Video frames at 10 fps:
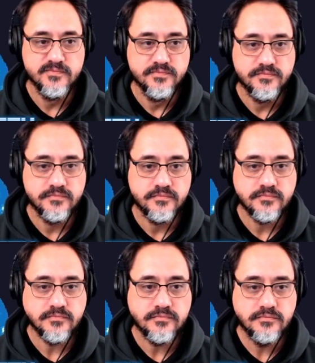
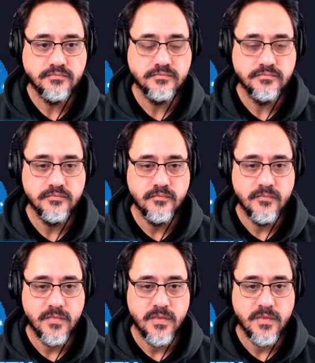Nobody speaks.